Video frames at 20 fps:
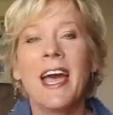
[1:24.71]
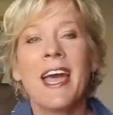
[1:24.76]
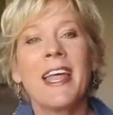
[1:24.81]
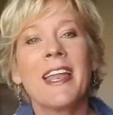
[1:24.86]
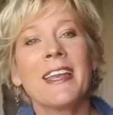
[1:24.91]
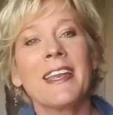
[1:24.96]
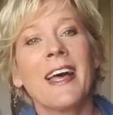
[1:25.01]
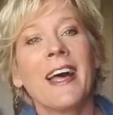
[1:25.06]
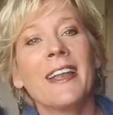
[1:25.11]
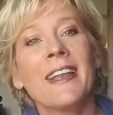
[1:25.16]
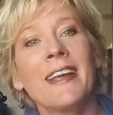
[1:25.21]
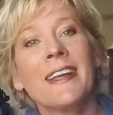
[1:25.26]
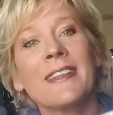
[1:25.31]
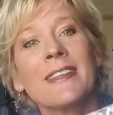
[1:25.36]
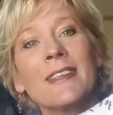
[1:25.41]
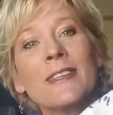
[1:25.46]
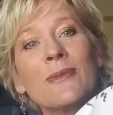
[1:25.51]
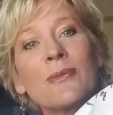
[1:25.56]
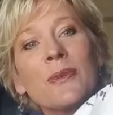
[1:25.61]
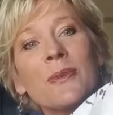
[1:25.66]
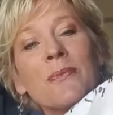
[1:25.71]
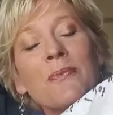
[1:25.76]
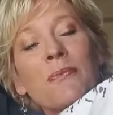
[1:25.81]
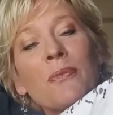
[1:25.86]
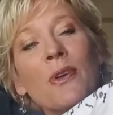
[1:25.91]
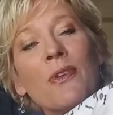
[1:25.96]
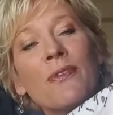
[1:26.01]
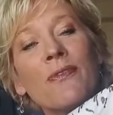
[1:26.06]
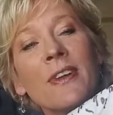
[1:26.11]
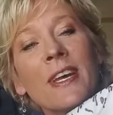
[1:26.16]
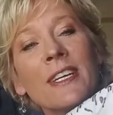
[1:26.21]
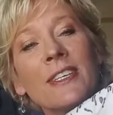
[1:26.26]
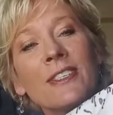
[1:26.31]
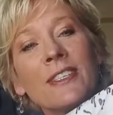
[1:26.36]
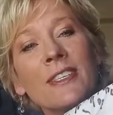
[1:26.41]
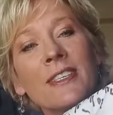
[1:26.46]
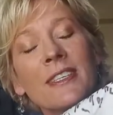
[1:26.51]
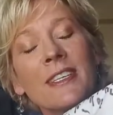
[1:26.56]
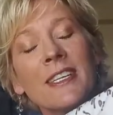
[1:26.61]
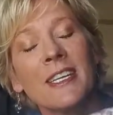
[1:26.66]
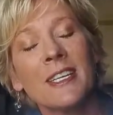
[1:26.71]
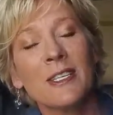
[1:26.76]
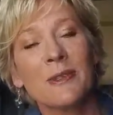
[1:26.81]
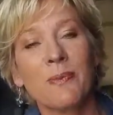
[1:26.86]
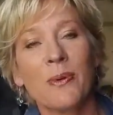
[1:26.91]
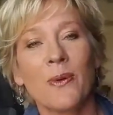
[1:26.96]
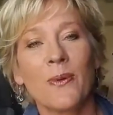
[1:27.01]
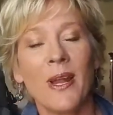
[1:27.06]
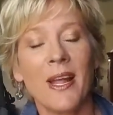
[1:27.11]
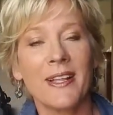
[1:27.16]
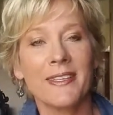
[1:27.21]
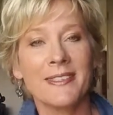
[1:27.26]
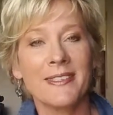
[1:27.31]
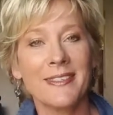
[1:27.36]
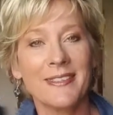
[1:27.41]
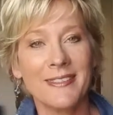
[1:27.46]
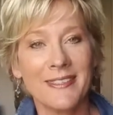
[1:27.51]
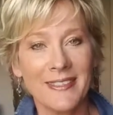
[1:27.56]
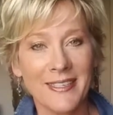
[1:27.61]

and I like this one perfection is paralysis.